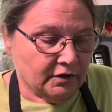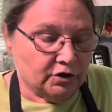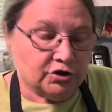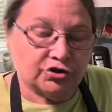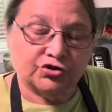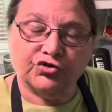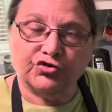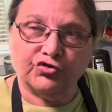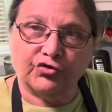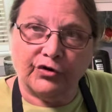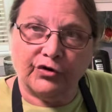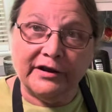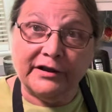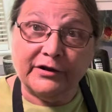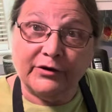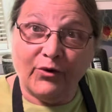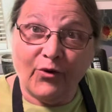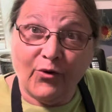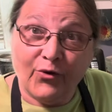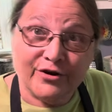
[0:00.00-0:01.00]

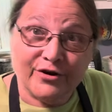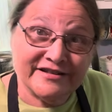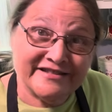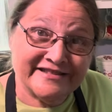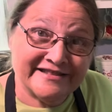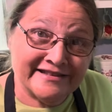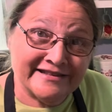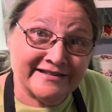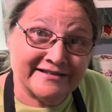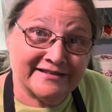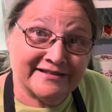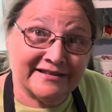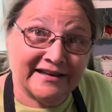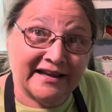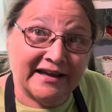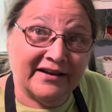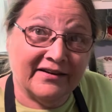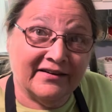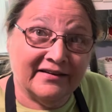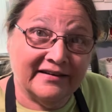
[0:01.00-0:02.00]
street corn
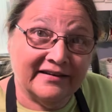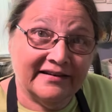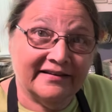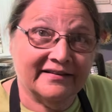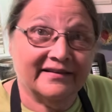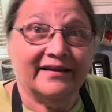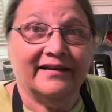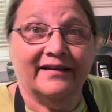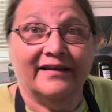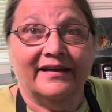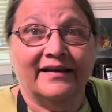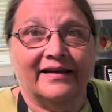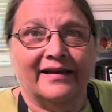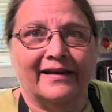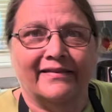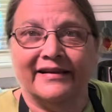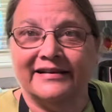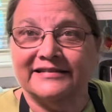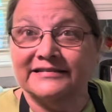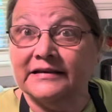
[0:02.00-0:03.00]
seasoning on it,
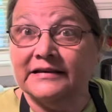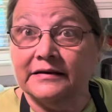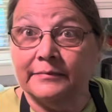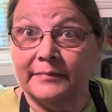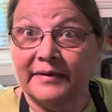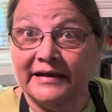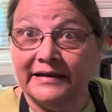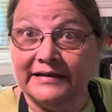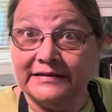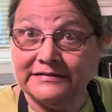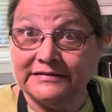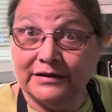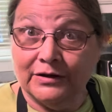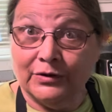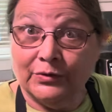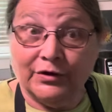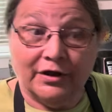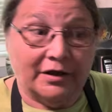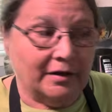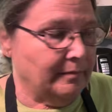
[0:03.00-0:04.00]
and that's going to make it
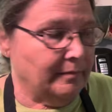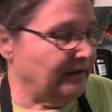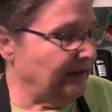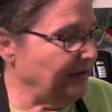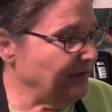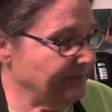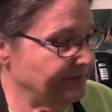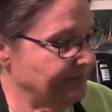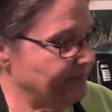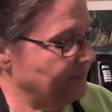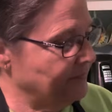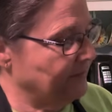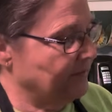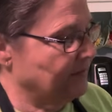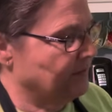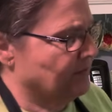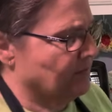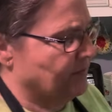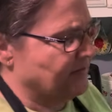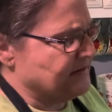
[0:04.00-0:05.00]
so yummy.
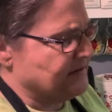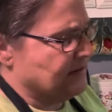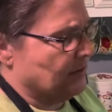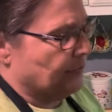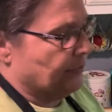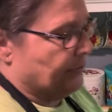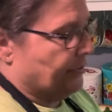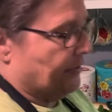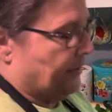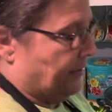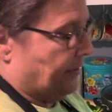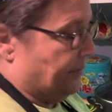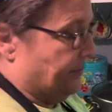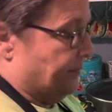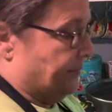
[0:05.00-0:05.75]
It's going to be so good.